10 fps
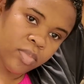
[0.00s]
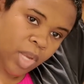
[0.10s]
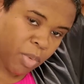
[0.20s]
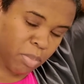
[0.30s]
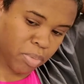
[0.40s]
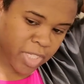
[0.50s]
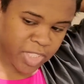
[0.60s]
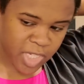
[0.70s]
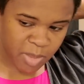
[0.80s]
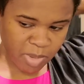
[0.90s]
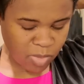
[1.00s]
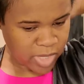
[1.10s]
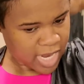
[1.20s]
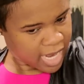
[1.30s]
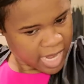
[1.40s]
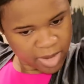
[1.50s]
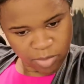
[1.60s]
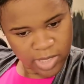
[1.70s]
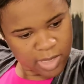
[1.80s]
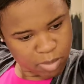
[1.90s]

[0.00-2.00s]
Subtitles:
Now we brushing it, but we not like really